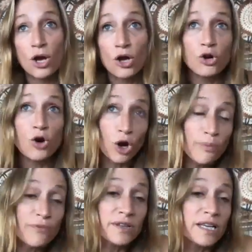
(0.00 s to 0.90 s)
who
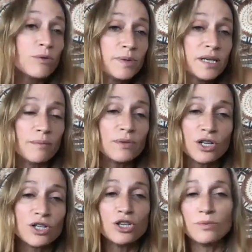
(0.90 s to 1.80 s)
hopefully will become
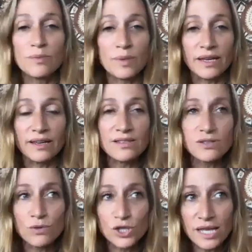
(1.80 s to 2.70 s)
good human beings,
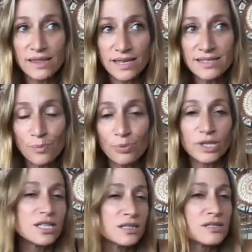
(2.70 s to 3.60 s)
which I think is a
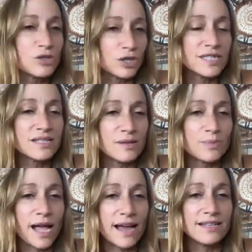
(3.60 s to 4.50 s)
pretty good service to the
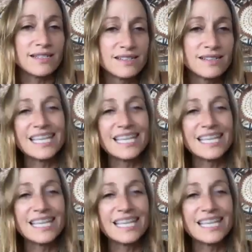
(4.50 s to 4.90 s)
planet.